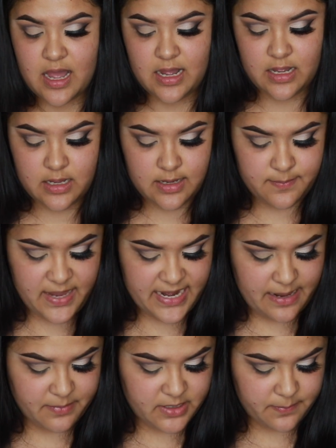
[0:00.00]
And
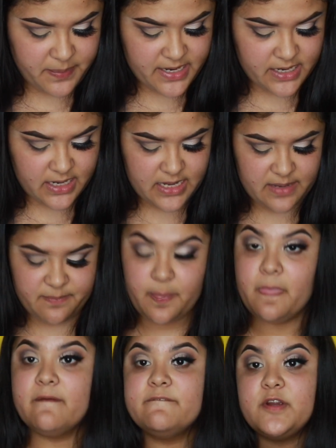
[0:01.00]
I'm gonna pick up
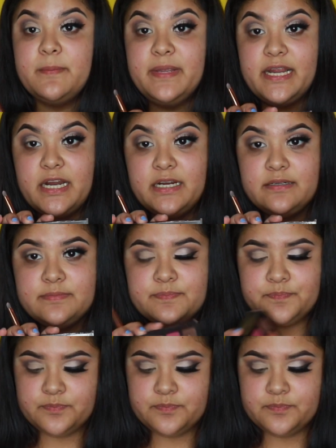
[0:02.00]
Vermeer